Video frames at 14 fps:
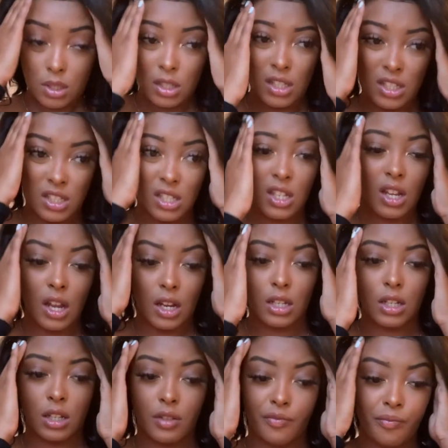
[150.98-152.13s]
You just kind
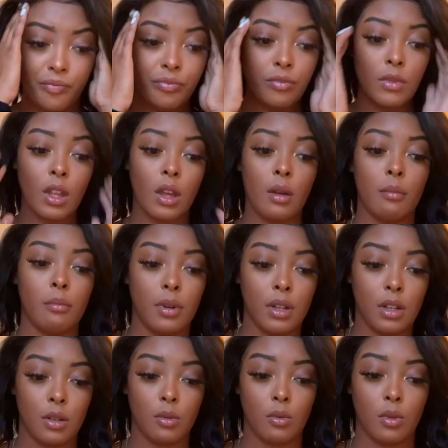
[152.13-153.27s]
of put
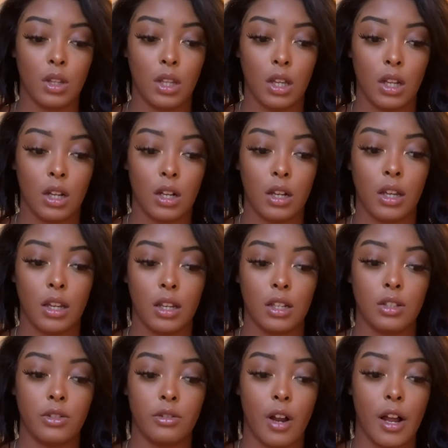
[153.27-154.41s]
it on there and it
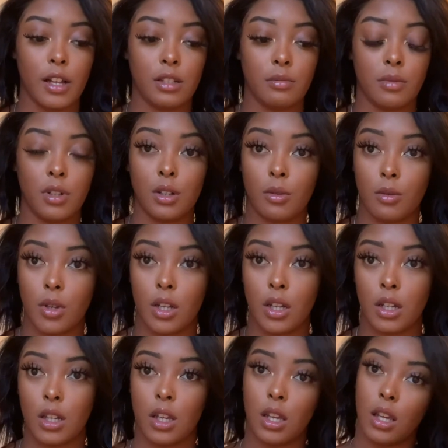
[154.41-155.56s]
dries pretty
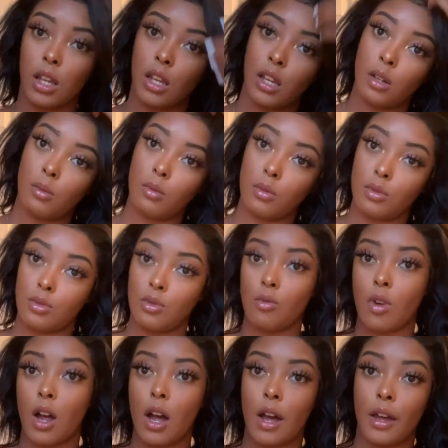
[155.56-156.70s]
quick and will
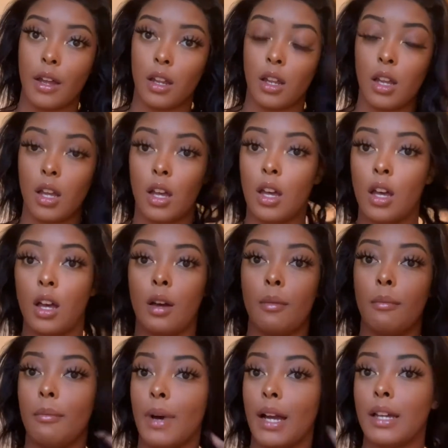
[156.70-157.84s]
dry
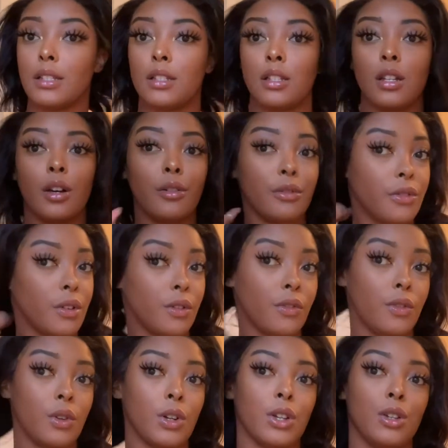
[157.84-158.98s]
by itself
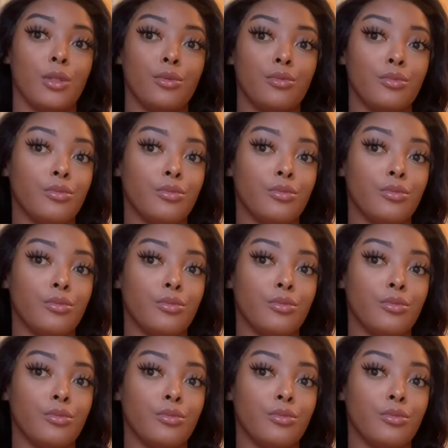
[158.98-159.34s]
for you.